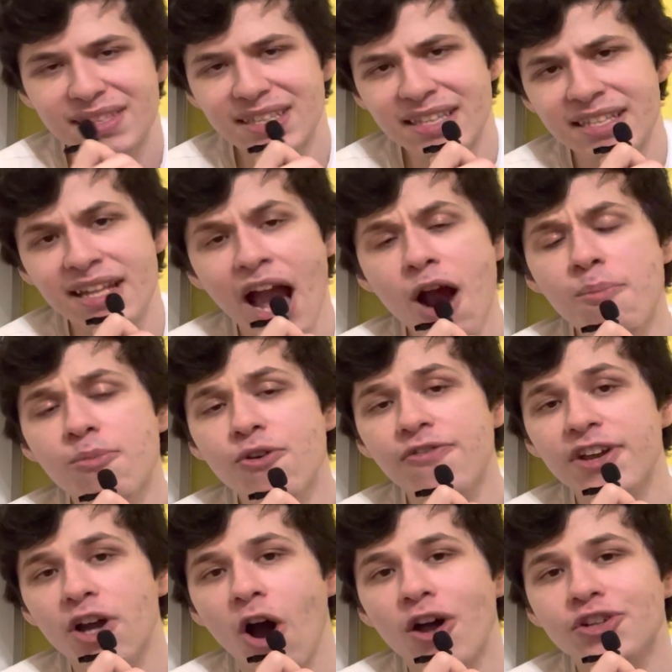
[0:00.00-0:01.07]
Now,
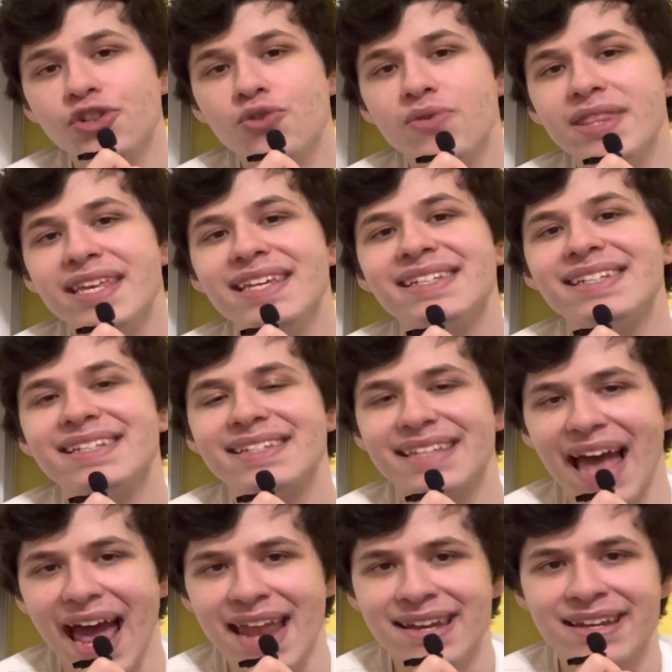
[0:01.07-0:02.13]
moving on to the
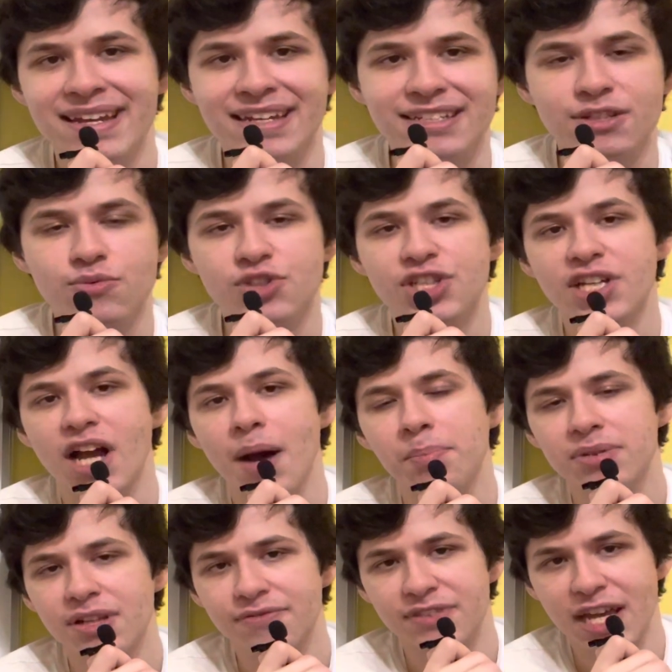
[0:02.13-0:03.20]
standings. It was a
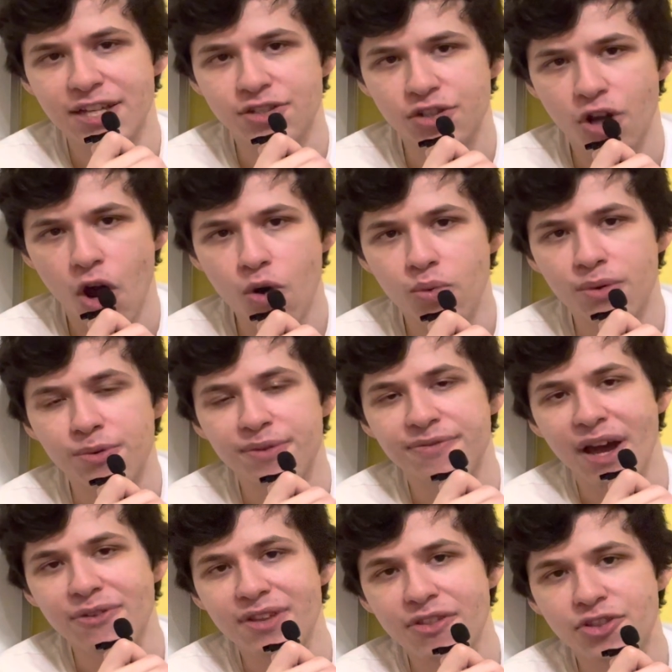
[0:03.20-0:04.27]
couple of days ago where we
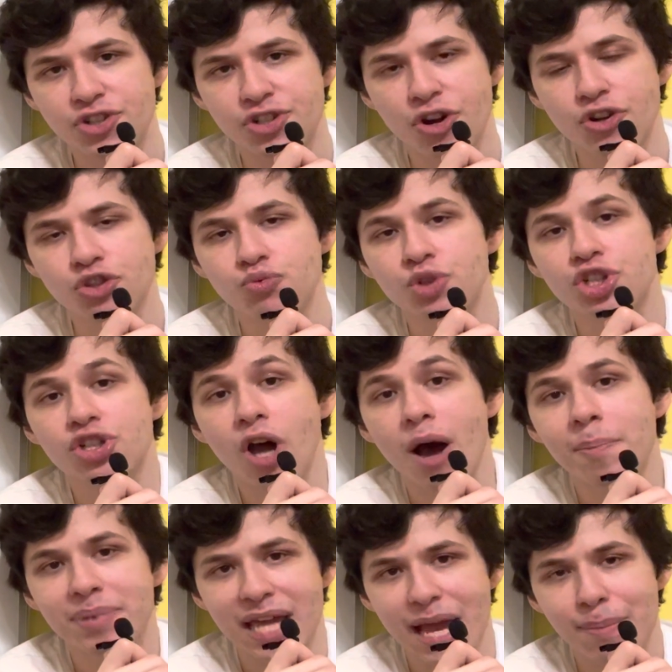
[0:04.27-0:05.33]
found out the Sharks would
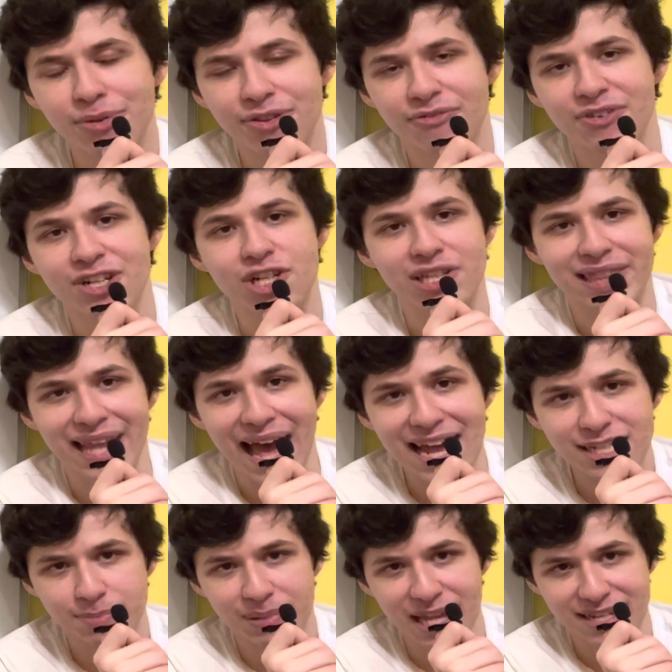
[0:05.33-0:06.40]
not be able to finish
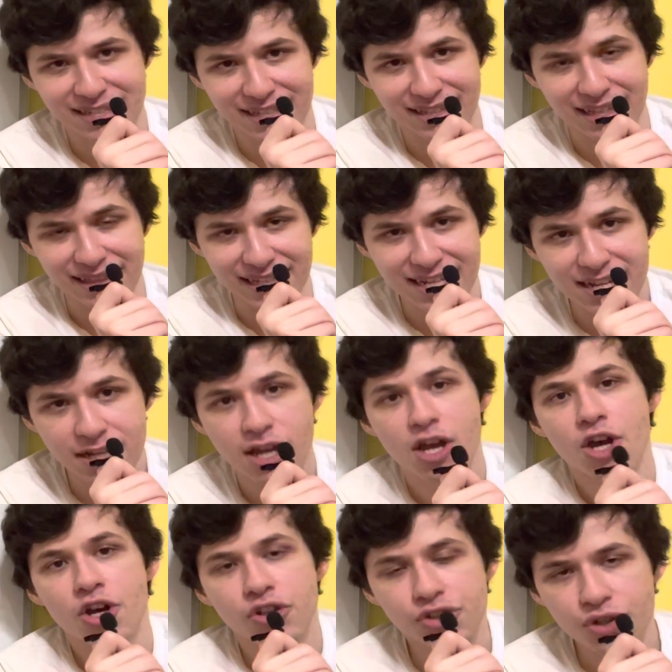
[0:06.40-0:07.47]
last place in the league
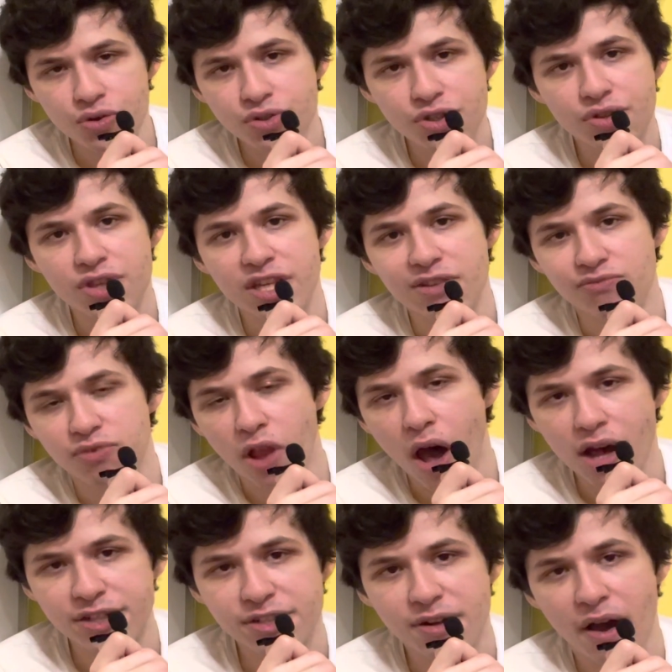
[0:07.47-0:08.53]
due to the
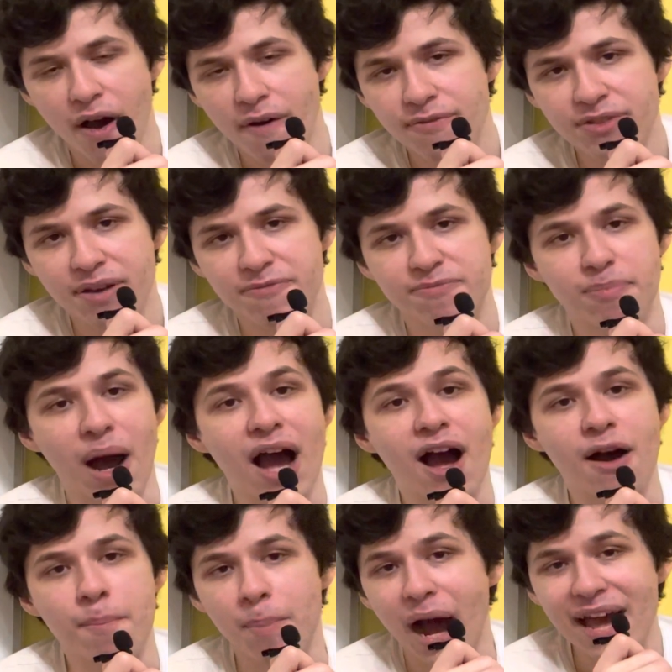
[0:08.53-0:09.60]
loss of the
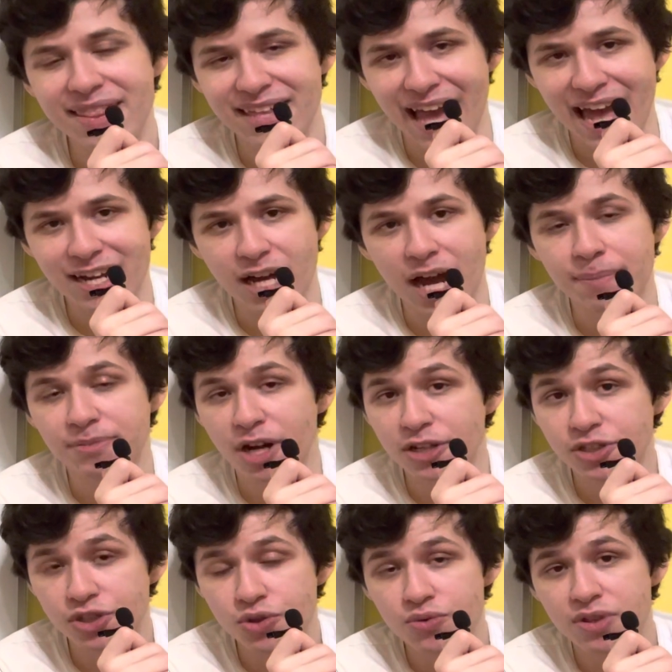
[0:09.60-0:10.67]
by, by the Anaheim
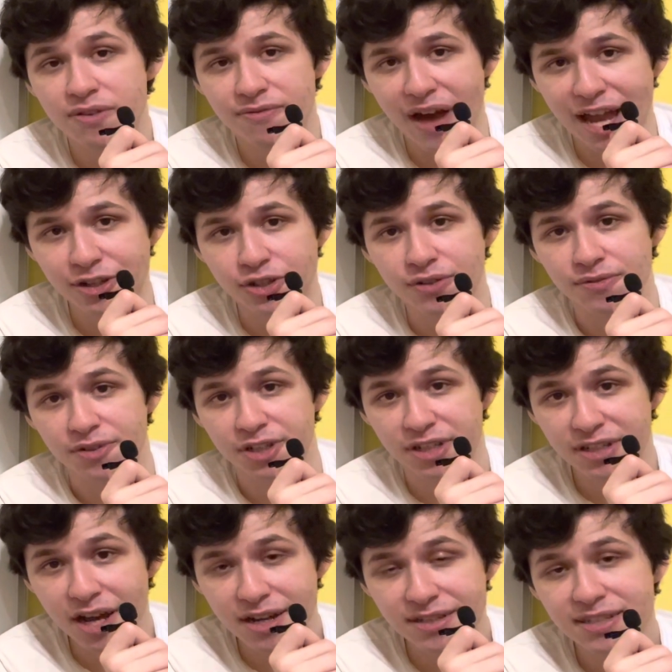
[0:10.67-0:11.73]
Ducks to the Vancouver Canucks.